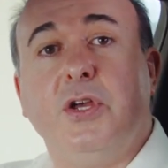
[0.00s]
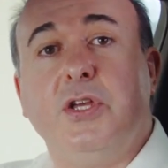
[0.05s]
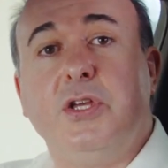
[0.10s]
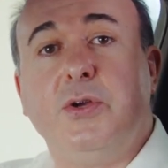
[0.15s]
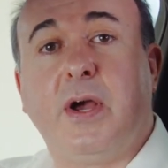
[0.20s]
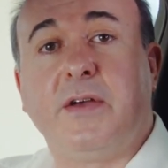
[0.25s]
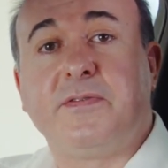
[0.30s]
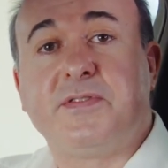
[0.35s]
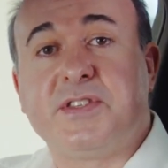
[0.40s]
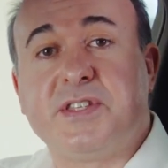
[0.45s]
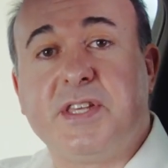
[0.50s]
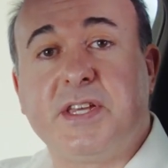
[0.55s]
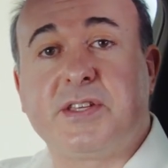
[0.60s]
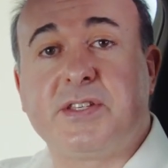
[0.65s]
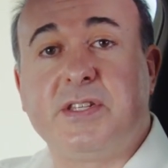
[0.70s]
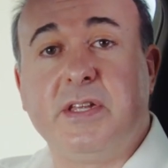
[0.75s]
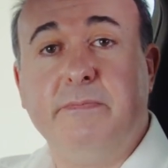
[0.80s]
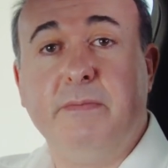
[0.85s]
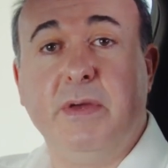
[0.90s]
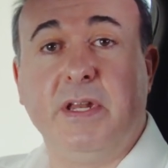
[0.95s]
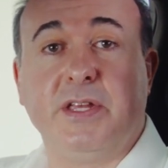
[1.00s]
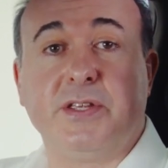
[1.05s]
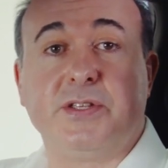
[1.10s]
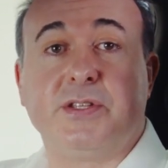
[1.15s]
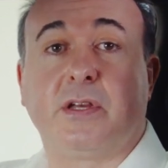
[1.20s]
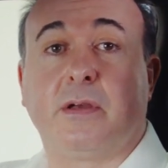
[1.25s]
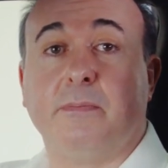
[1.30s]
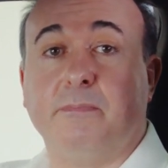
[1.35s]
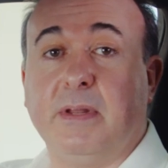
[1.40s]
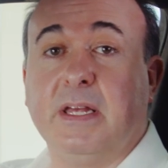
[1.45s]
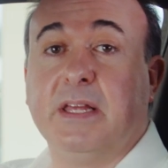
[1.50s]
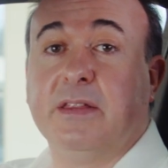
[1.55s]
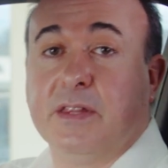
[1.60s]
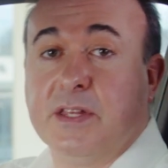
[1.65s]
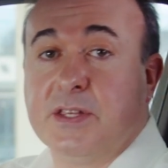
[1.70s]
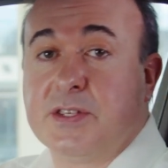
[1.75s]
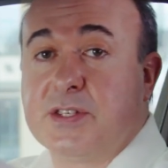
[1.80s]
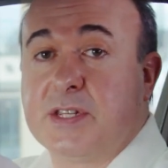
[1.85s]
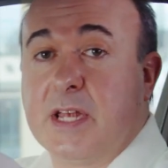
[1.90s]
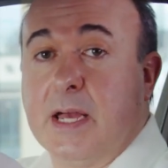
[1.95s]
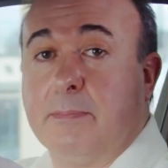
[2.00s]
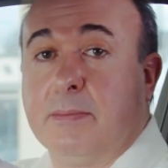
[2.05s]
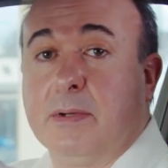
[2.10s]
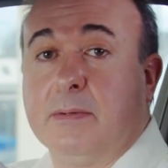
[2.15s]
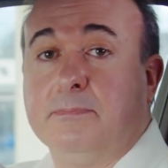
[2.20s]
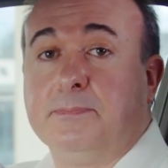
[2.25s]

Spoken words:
You have 60 minutes to complete this step.